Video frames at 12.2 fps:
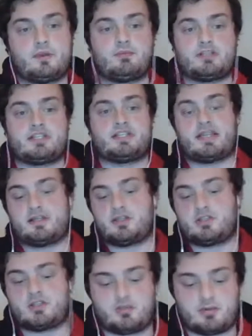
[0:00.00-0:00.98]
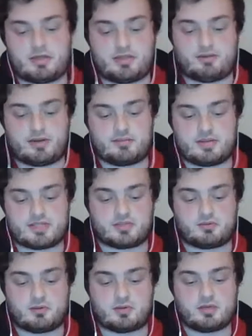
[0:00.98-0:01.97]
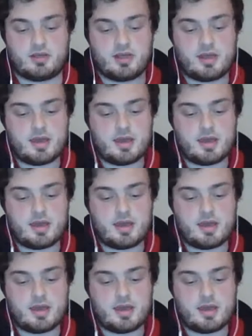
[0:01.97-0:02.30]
which is England's 23-man squad.